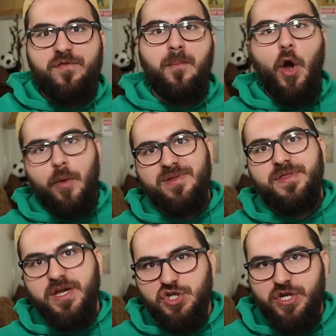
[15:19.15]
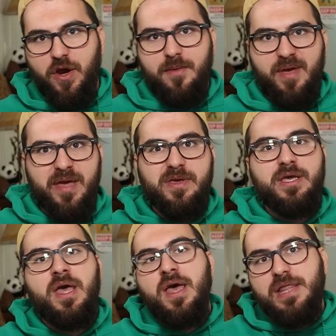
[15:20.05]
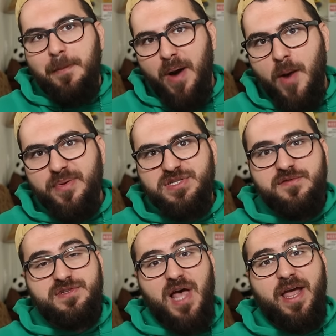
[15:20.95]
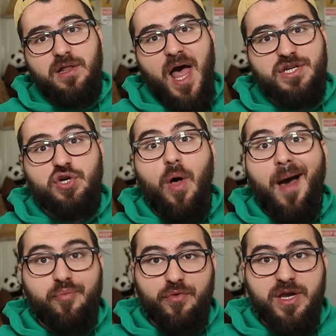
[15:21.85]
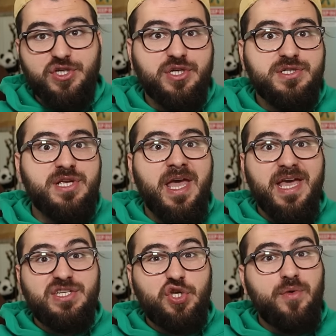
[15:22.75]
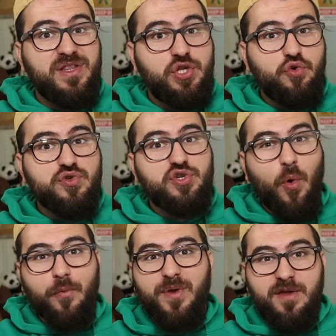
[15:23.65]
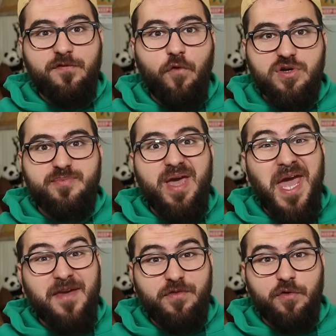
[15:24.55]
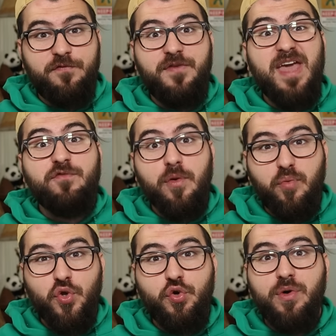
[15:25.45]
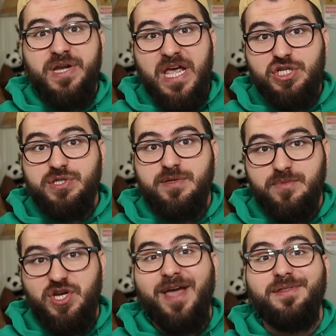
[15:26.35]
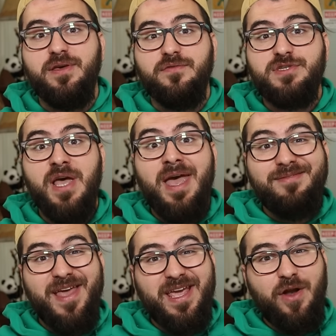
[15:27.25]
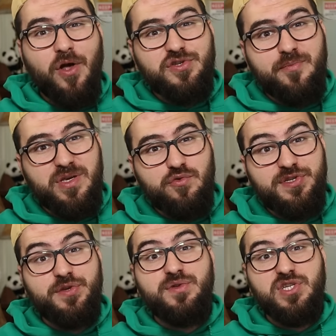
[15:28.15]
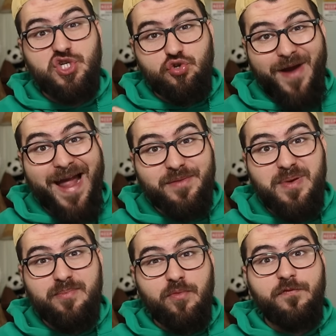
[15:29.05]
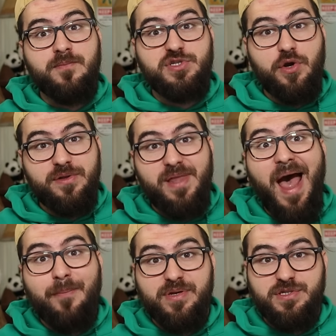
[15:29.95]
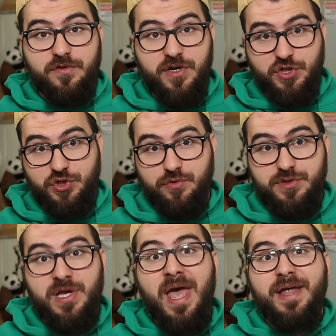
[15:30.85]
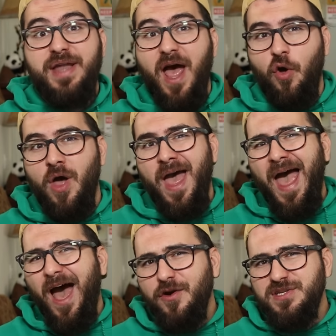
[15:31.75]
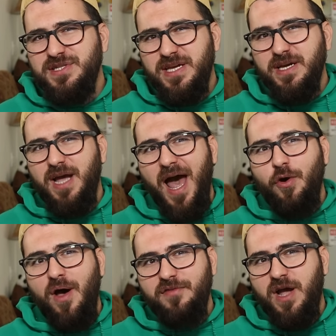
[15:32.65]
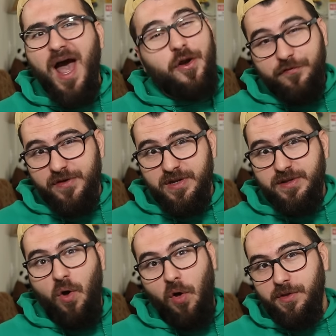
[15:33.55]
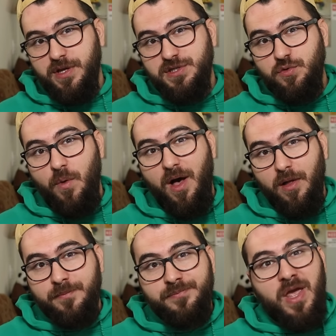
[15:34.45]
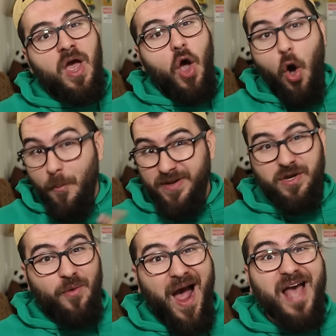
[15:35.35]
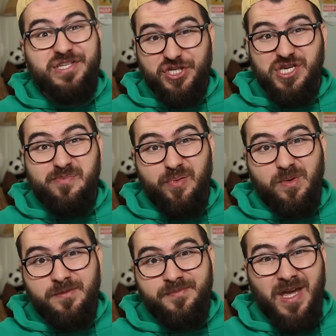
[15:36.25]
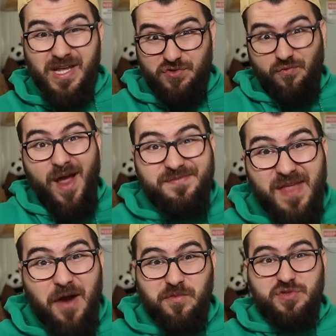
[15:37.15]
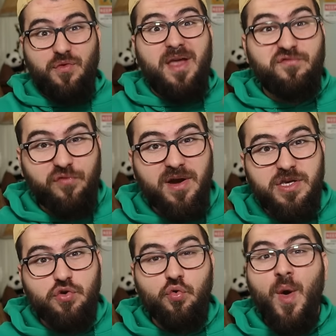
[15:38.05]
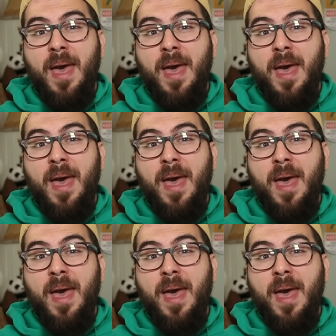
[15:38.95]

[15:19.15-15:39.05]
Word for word: from Urban Dictionary, baby. The purpose of psychological operations is to induce or reinforce behavior favorable to a nation's objectives. They can also be used to distract people from certain topics or issues. Now, now, how does Nikocado Avocado fit into all this? Well, open your eyes, sheeple. It's right there, it's right in front of you.